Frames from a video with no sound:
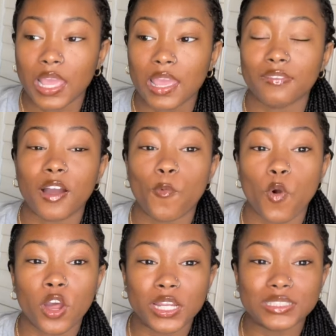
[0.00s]
if I
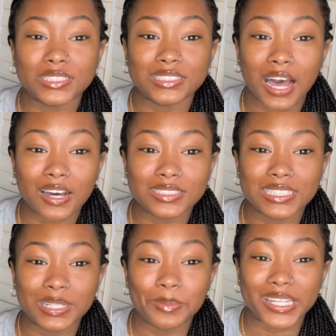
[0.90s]
wanted to talk to
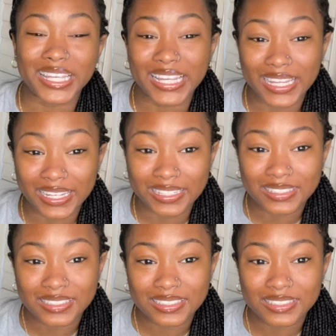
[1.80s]
them again,
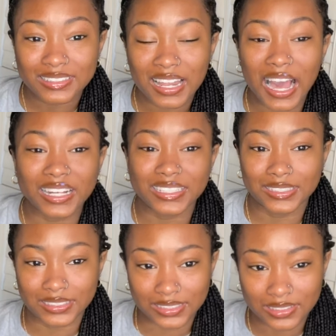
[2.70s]
I
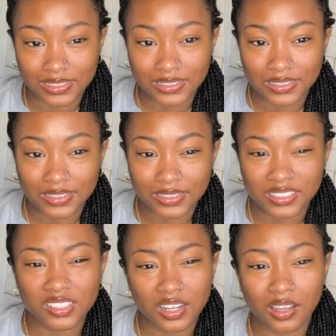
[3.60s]
could.
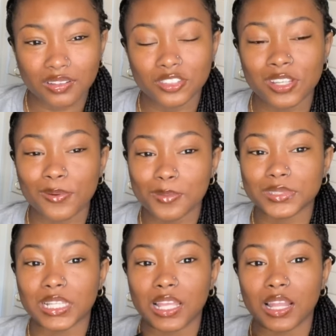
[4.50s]
You know, you get what I'm
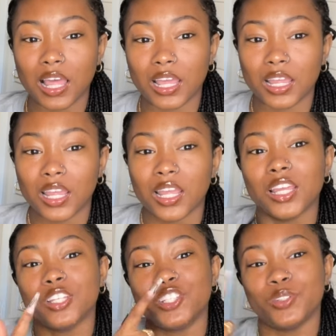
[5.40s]
saying? Like,
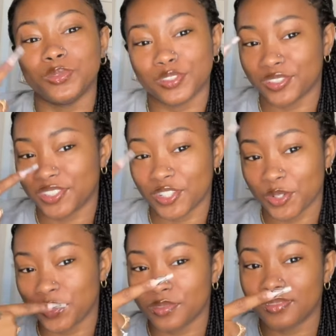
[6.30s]
you,
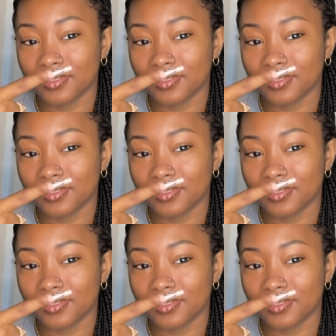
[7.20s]
you